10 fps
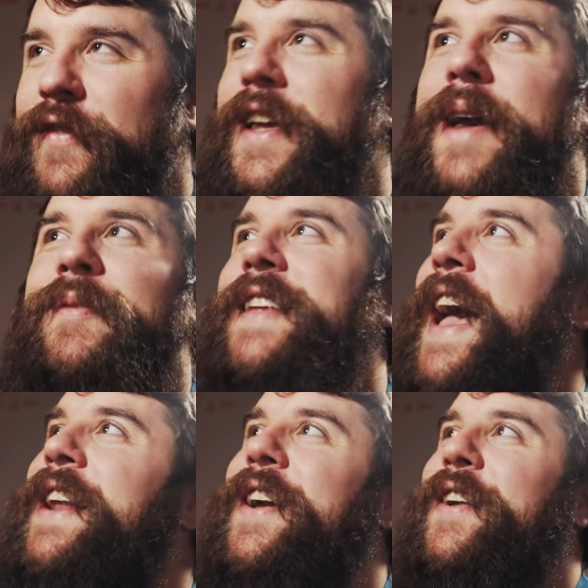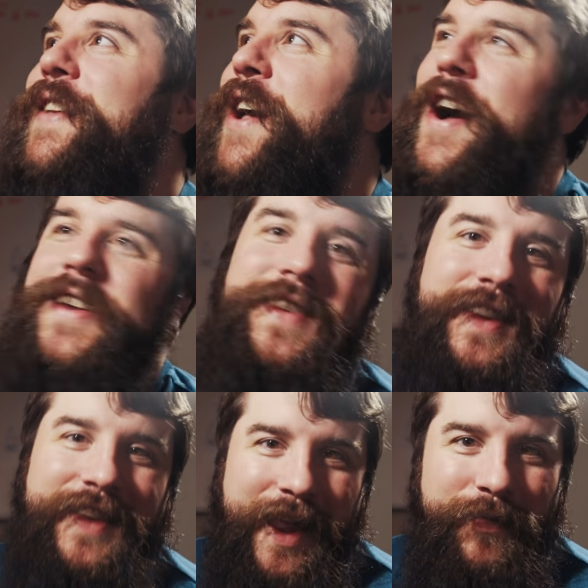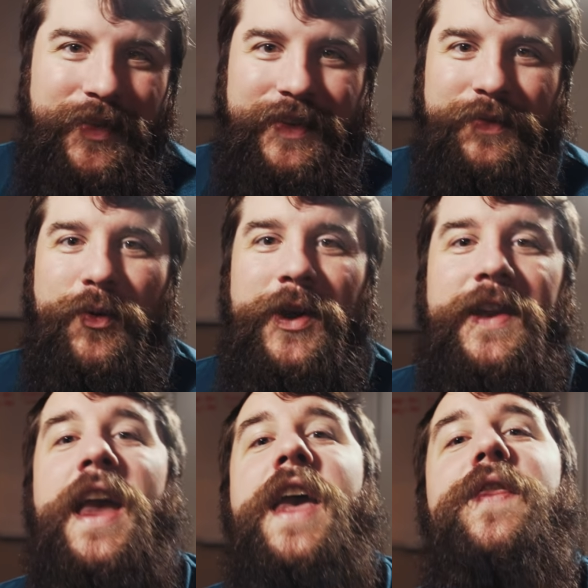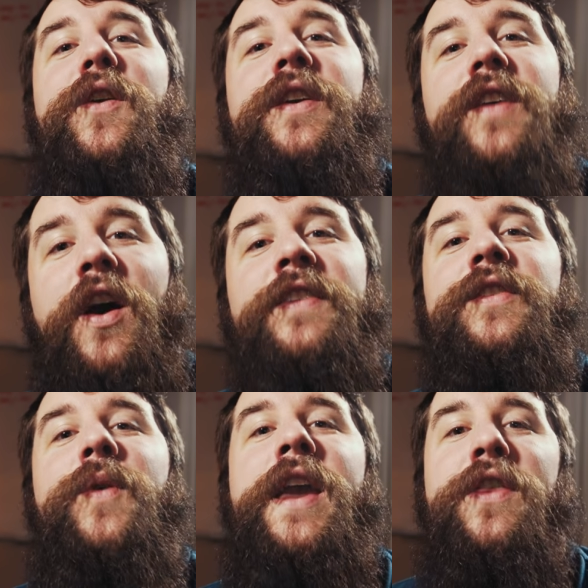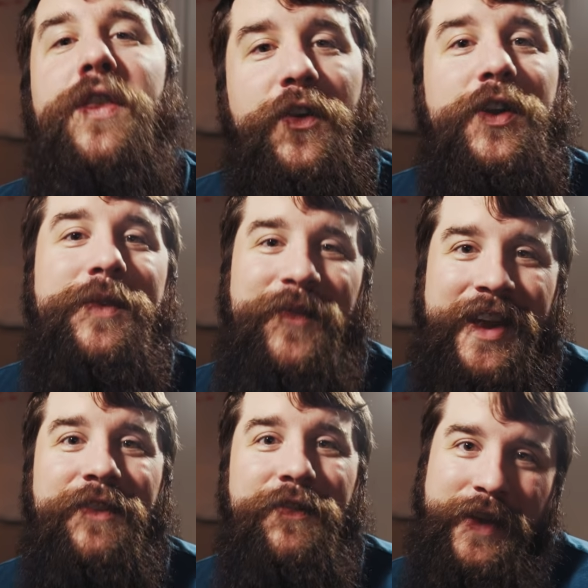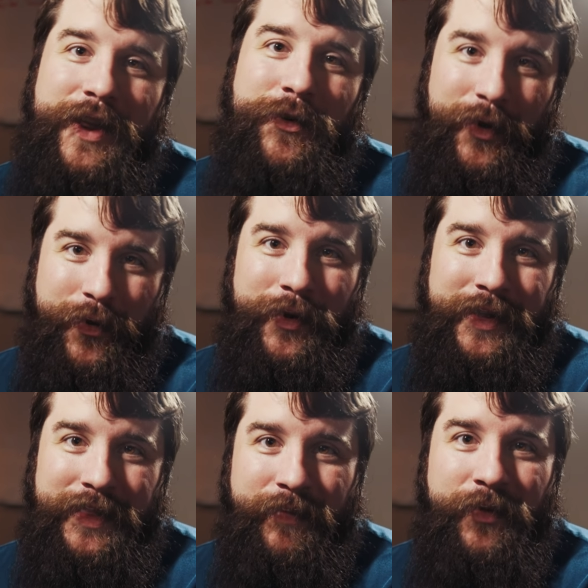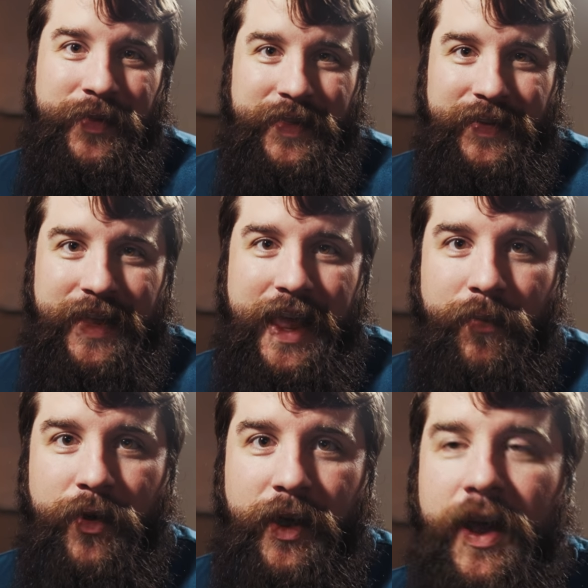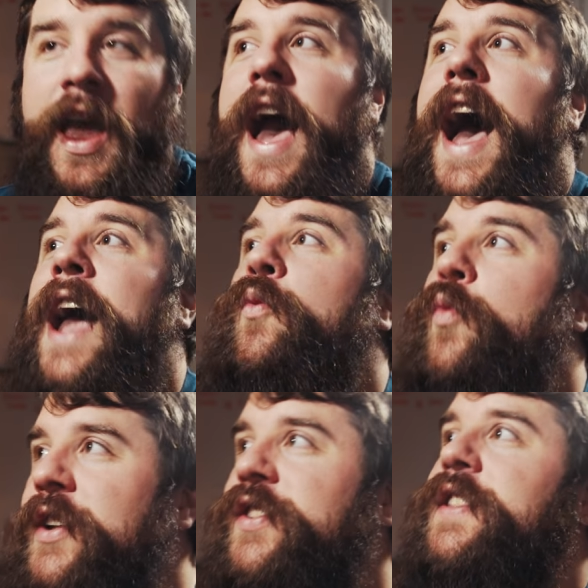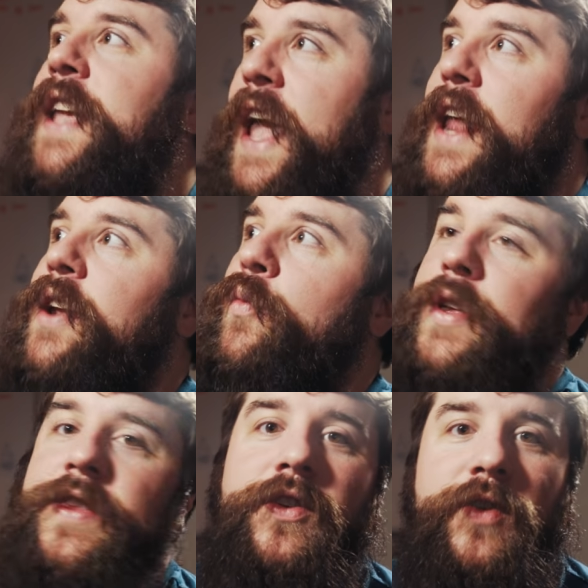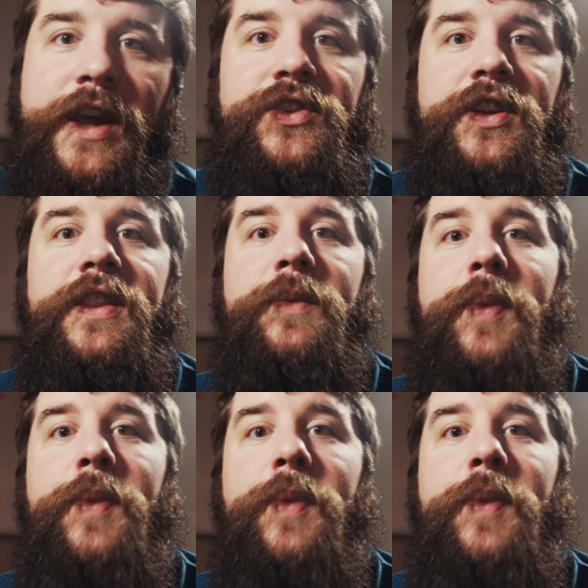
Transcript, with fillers: I feel like I'm just adding onto the cons of this camera at this point. There is also a 30 minute video recording limit with this camera. I wish that Canon went the direction